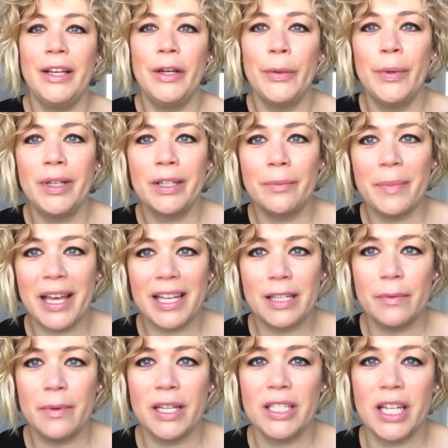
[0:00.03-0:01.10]
Hello, welcome back
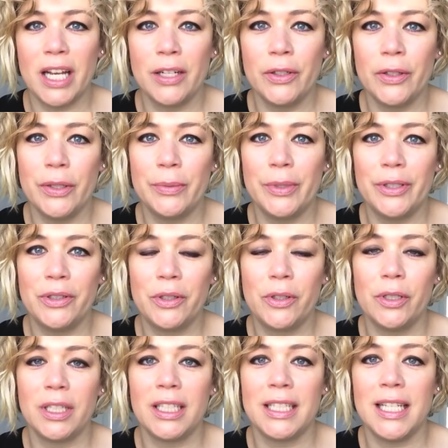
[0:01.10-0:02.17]
to my channel, The World
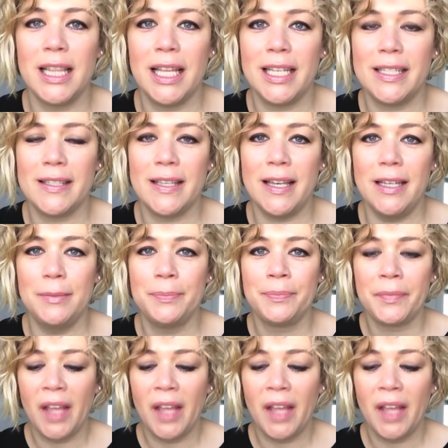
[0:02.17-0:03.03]
According to Lisa.